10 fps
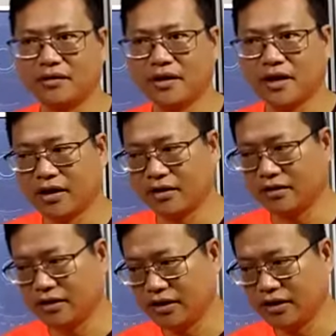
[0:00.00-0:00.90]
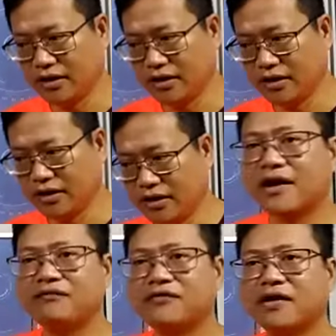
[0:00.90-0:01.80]
And in biblical
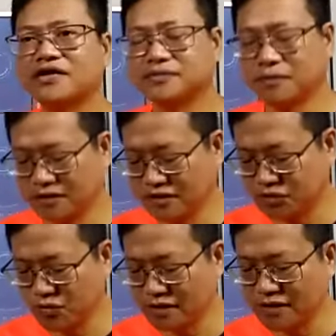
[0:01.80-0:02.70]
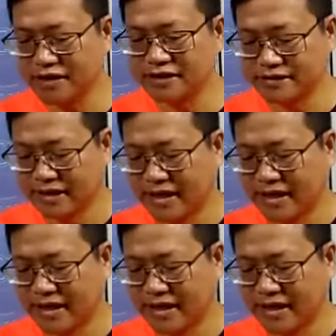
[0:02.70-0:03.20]
reference for this one is